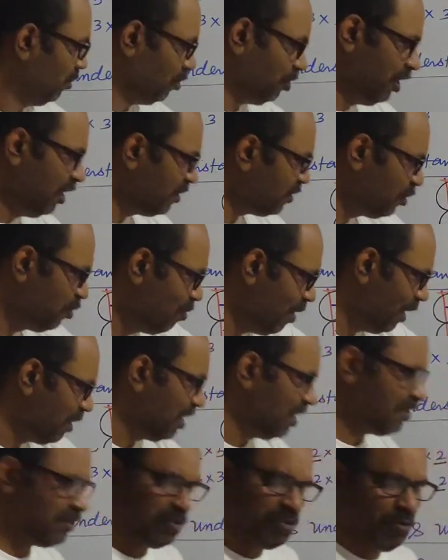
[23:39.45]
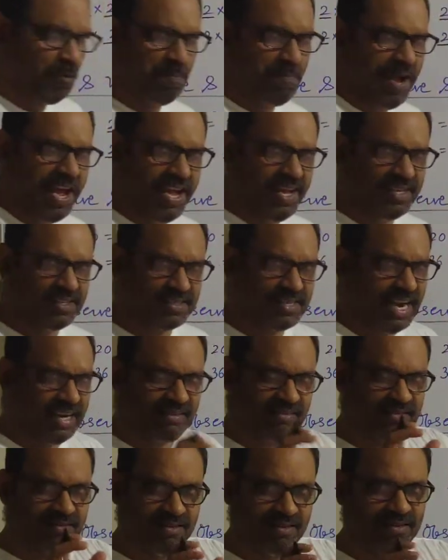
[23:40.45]
This you understood, base,
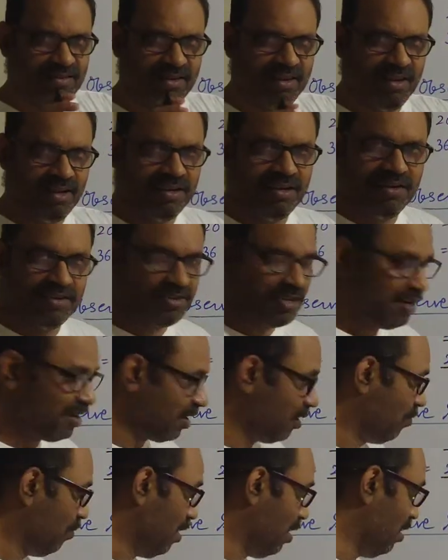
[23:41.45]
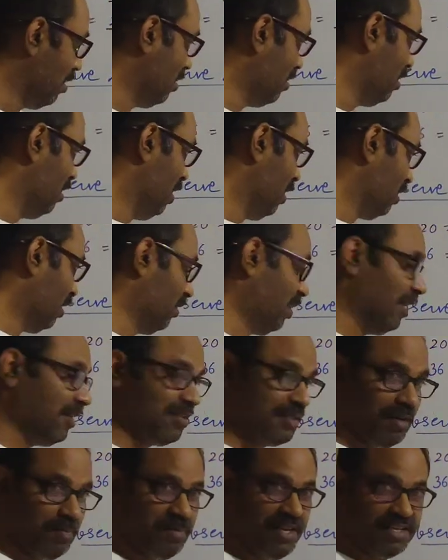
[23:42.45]
that literary word, that
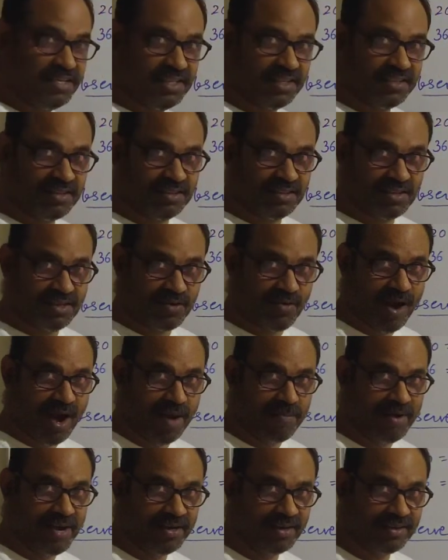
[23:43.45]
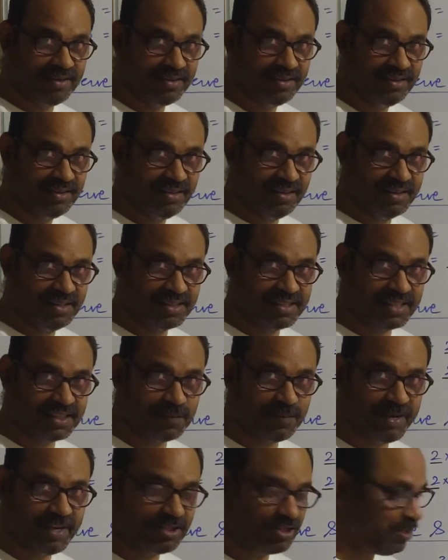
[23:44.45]
is the basic requirement in this
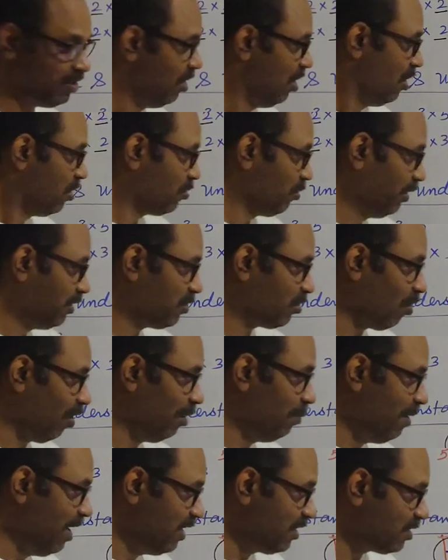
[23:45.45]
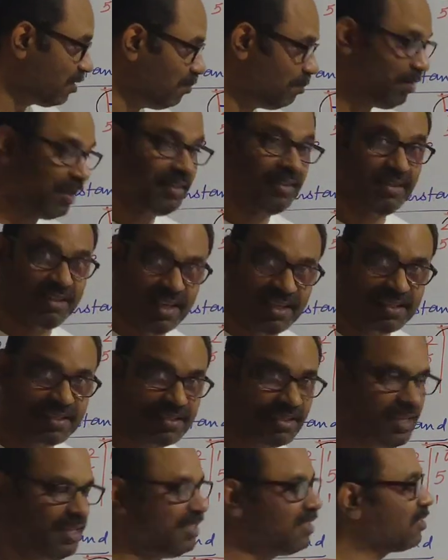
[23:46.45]
expression. So it's called base, but
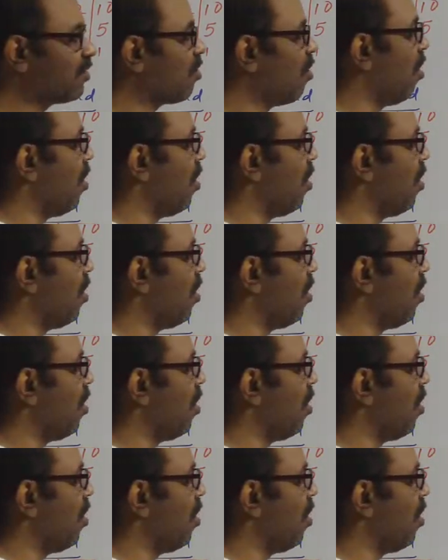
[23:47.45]
this is